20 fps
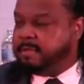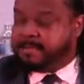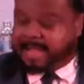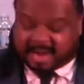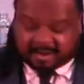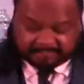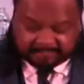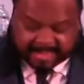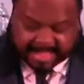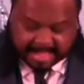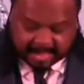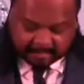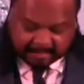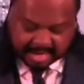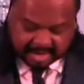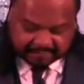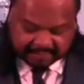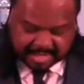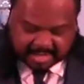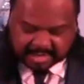Matter of
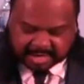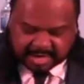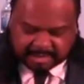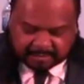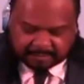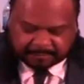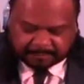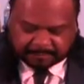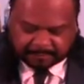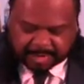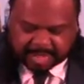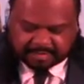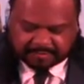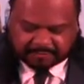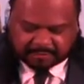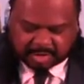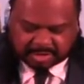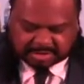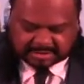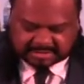fact,
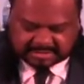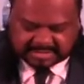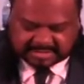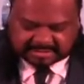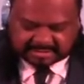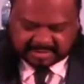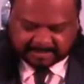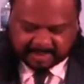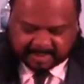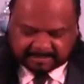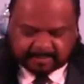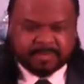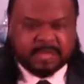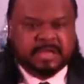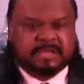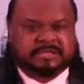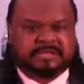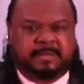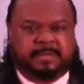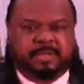another version says
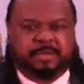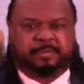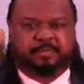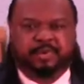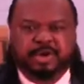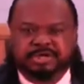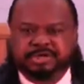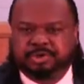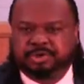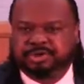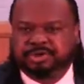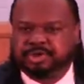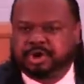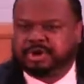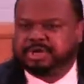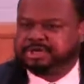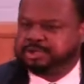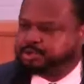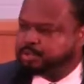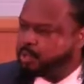some of the prisoners
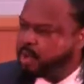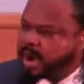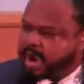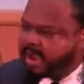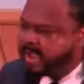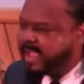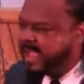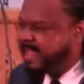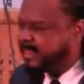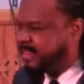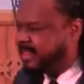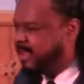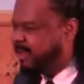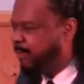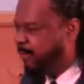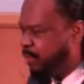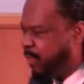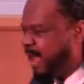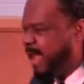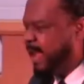started swearing at
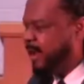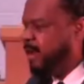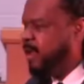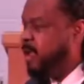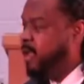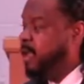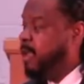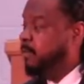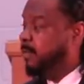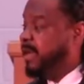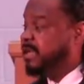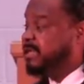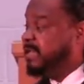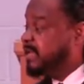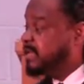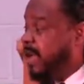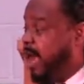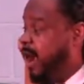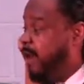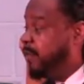them, right? But it
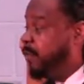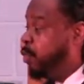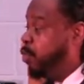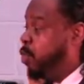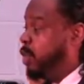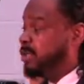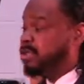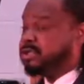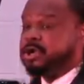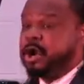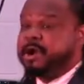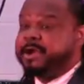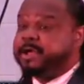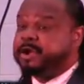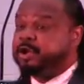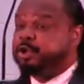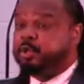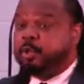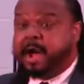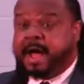says other ones started
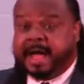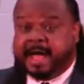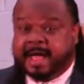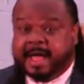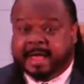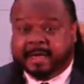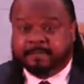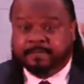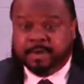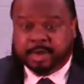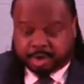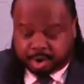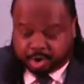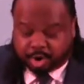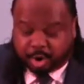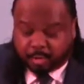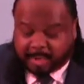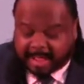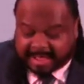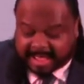crying. You
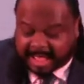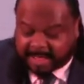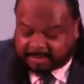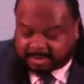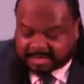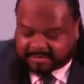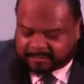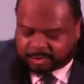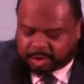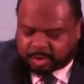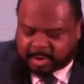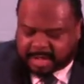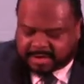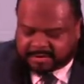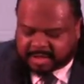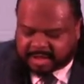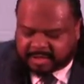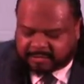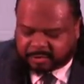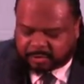know why? I believe you know
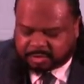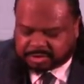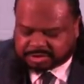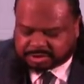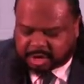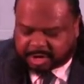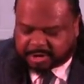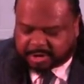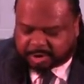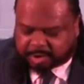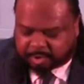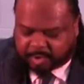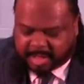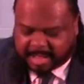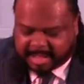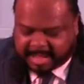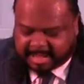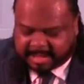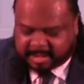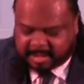why the other ones started
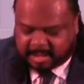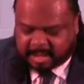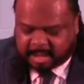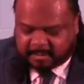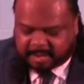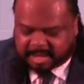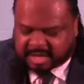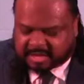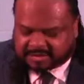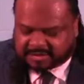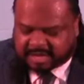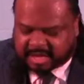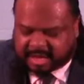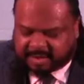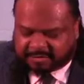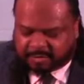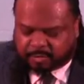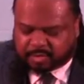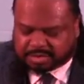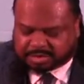crying? Because the
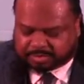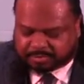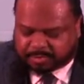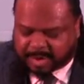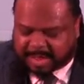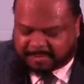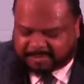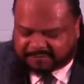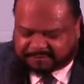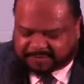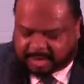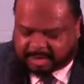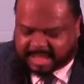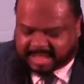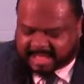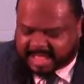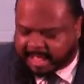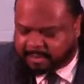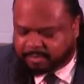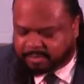other ones probably felt
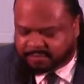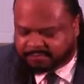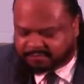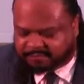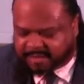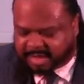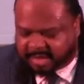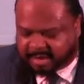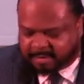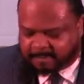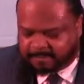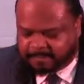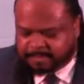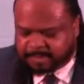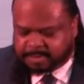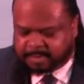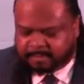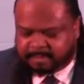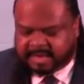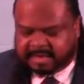like I would have felt.